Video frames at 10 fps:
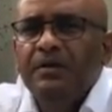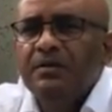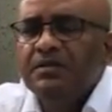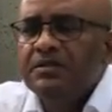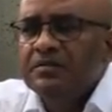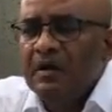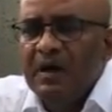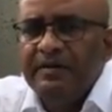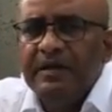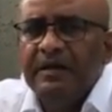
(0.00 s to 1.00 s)

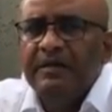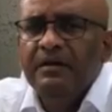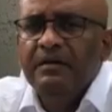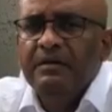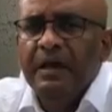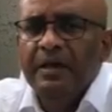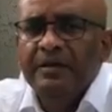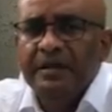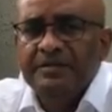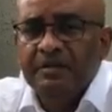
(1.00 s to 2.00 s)
started,
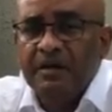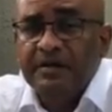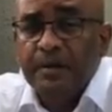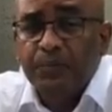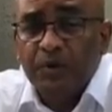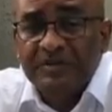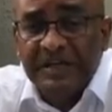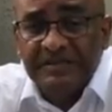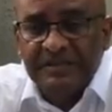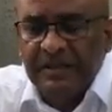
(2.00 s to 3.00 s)
they started
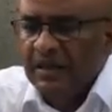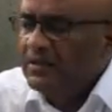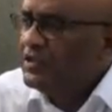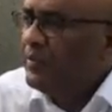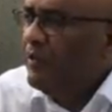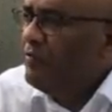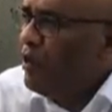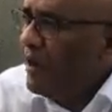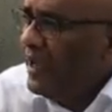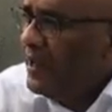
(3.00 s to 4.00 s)
protesting and some of
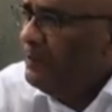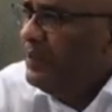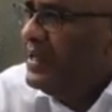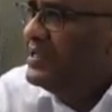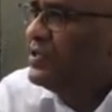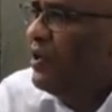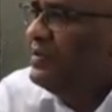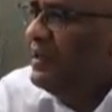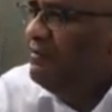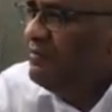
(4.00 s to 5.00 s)
our MPs got
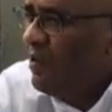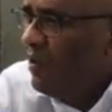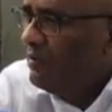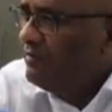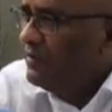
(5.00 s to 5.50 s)
involved,